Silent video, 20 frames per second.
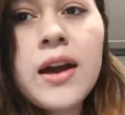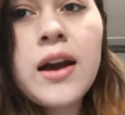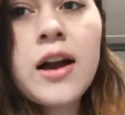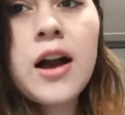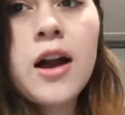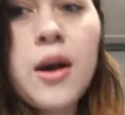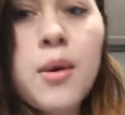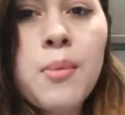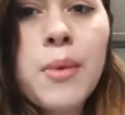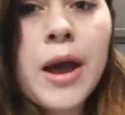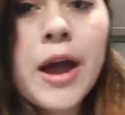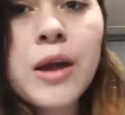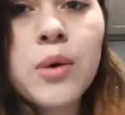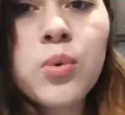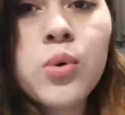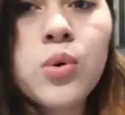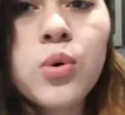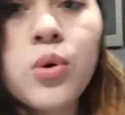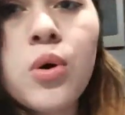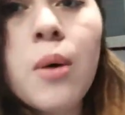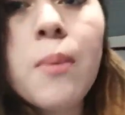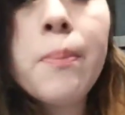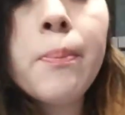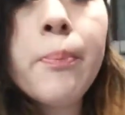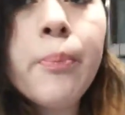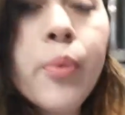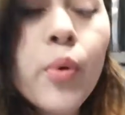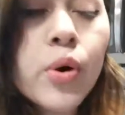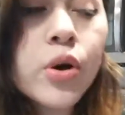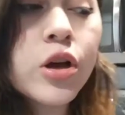I will
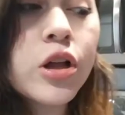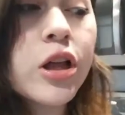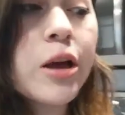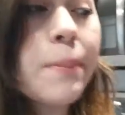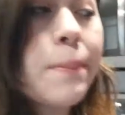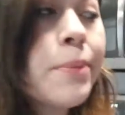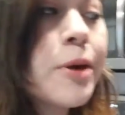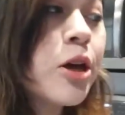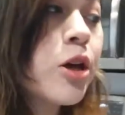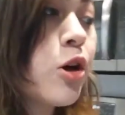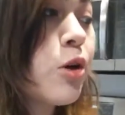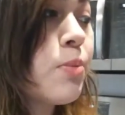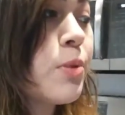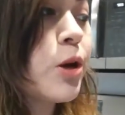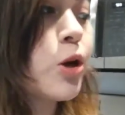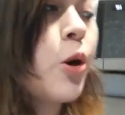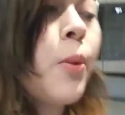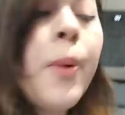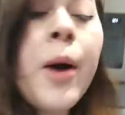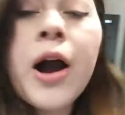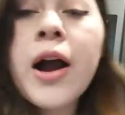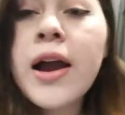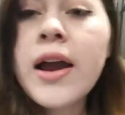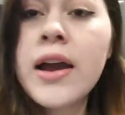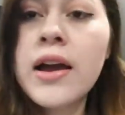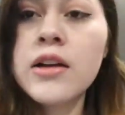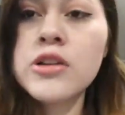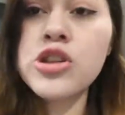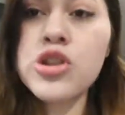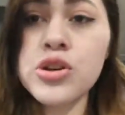boil a big old
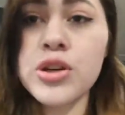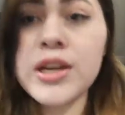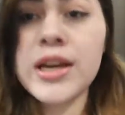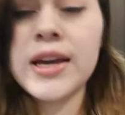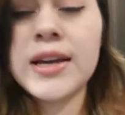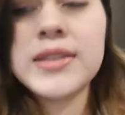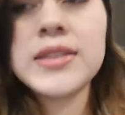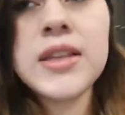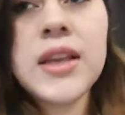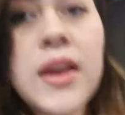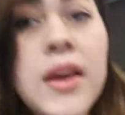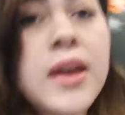pot. I'll show you guys.